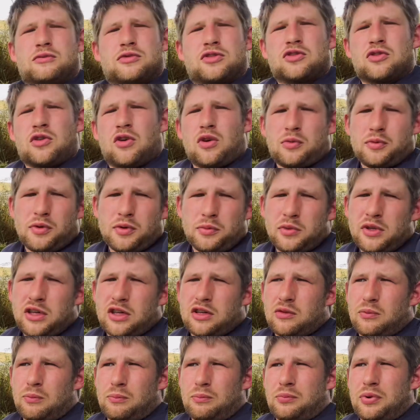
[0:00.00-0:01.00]
Storm will be
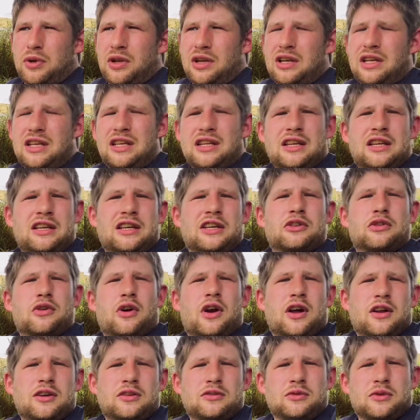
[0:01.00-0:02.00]
completely
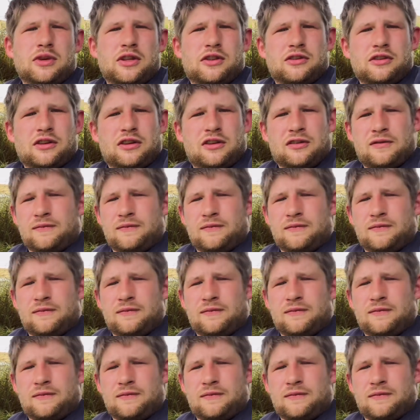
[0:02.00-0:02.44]
grand with you.